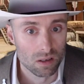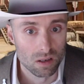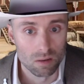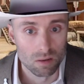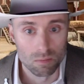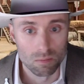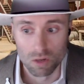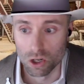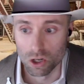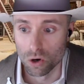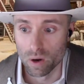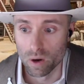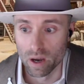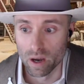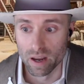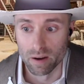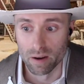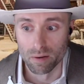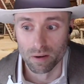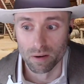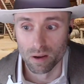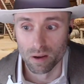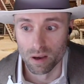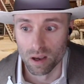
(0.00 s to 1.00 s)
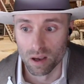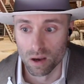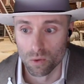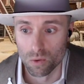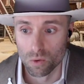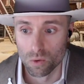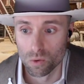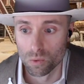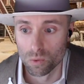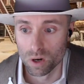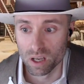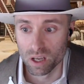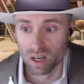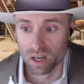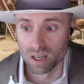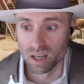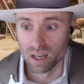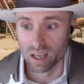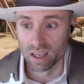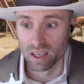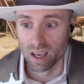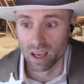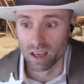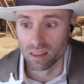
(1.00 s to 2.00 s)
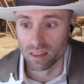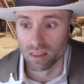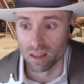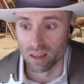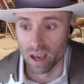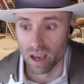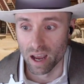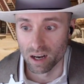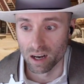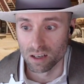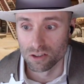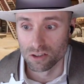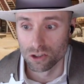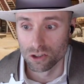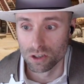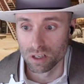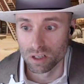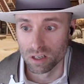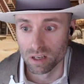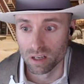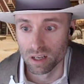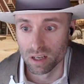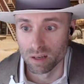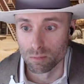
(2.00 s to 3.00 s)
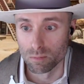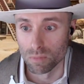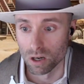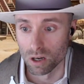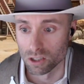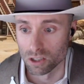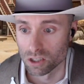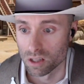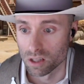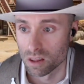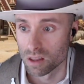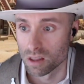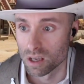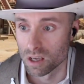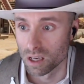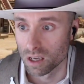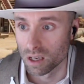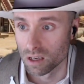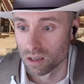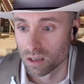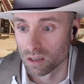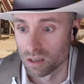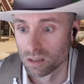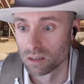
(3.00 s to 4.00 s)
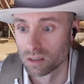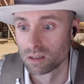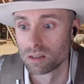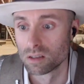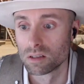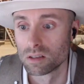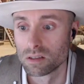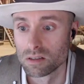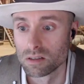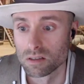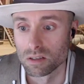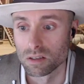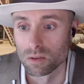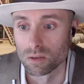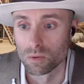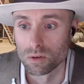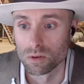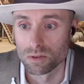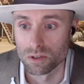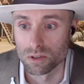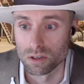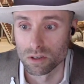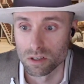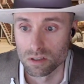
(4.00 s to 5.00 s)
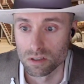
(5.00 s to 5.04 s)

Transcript: I'm gonna go ahead and we're gonna negate that because you didn't need much. I think. Let's see, what was it?